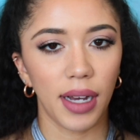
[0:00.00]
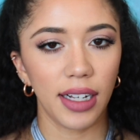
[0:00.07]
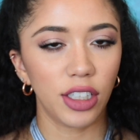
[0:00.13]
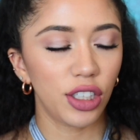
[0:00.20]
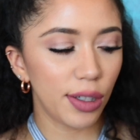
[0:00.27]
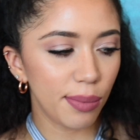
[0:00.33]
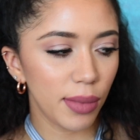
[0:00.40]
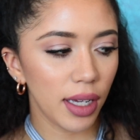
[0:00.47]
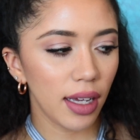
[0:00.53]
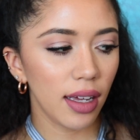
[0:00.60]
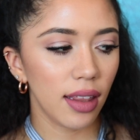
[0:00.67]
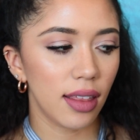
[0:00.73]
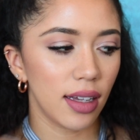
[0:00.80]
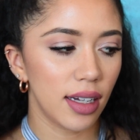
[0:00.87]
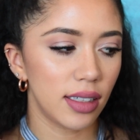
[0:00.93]
But to
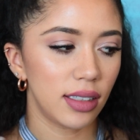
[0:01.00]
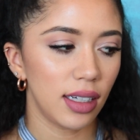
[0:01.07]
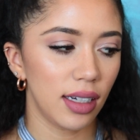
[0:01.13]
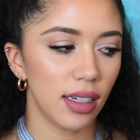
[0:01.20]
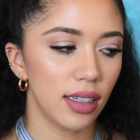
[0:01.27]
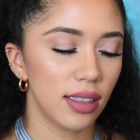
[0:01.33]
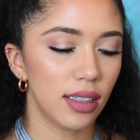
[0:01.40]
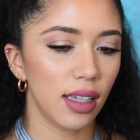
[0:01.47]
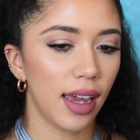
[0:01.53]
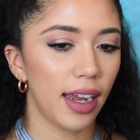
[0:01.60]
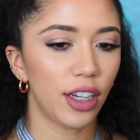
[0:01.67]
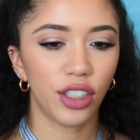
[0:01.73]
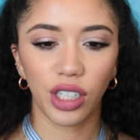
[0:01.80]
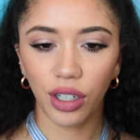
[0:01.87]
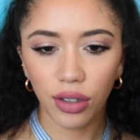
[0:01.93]
me, this is
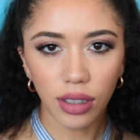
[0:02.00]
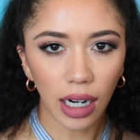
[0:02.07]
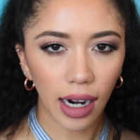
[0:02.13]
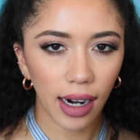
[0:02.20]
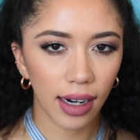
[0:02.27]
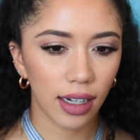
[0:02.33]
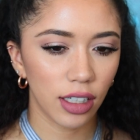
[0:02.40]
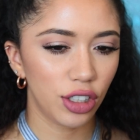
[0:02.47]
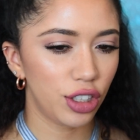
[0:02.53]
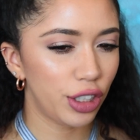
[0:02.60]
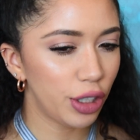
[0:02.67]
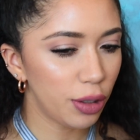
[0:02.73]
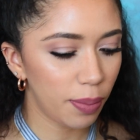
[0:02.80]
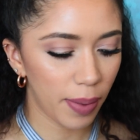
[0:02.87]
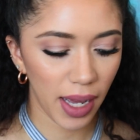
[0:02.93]
like too dark,
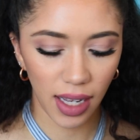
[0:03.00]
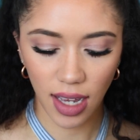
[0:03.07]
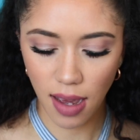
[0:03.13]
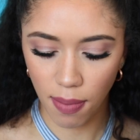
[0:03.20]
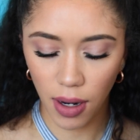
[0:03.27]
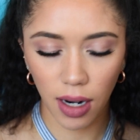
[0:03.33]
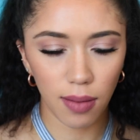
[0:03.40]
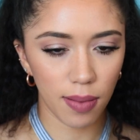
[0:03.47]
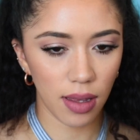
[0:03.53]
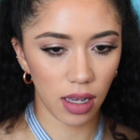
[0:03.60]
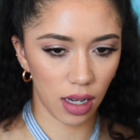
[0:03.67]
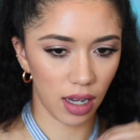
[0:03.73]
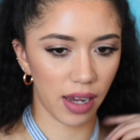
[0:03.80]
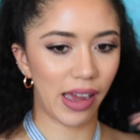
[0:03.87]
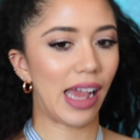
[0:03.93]
too pinky
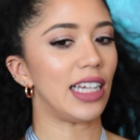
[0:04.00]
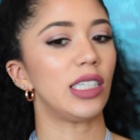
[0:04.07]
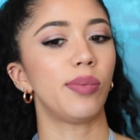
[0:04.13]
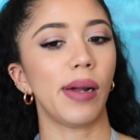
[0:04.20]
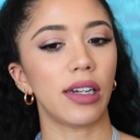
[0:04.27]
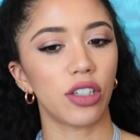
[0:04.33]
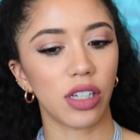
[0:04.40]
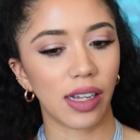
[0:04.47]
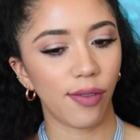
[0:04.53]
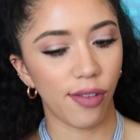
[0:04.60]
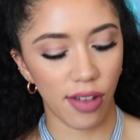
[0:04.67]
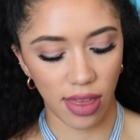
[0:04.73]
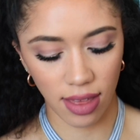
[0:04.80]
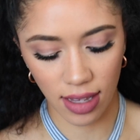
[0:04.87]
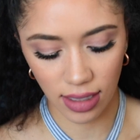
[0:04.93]
purpley, especially
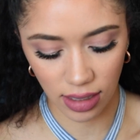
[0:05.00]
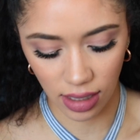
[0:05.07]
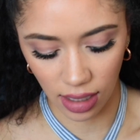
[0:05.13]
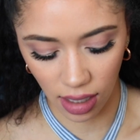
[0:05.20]
for this